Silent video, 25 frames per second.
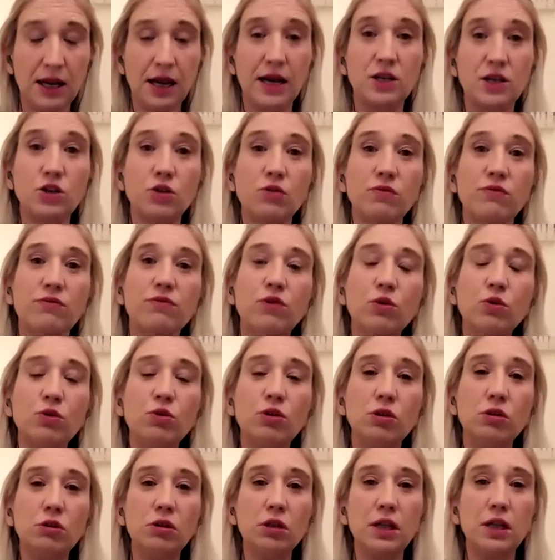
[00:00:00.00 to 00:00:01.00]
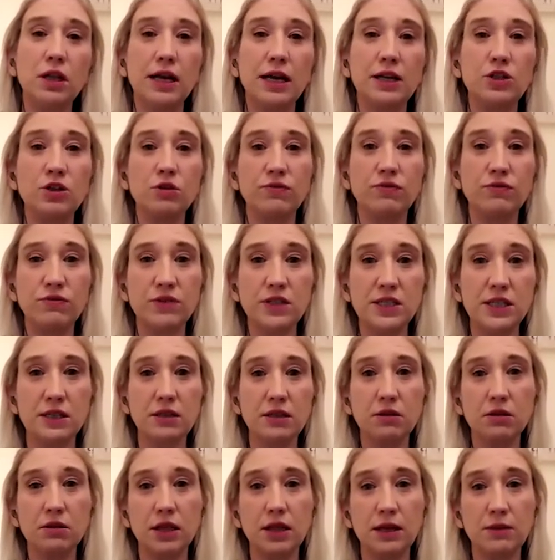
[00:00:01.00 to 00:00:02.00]
and your vocal and your
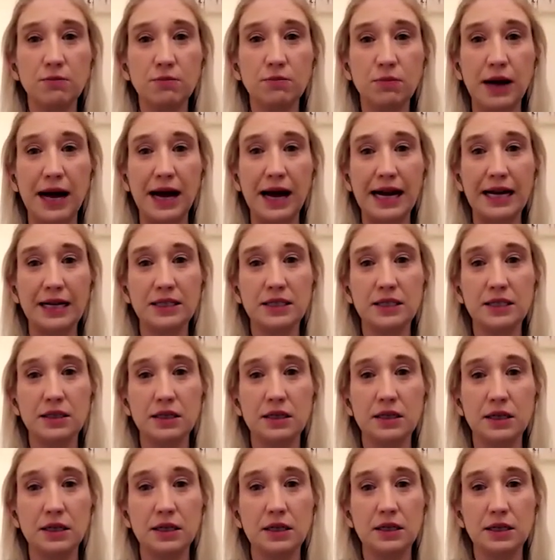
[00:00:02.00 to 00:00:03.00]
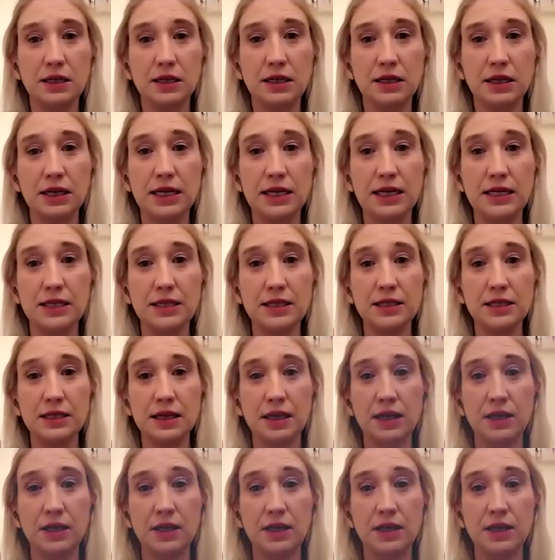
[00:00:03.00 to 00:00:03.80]
physical impact is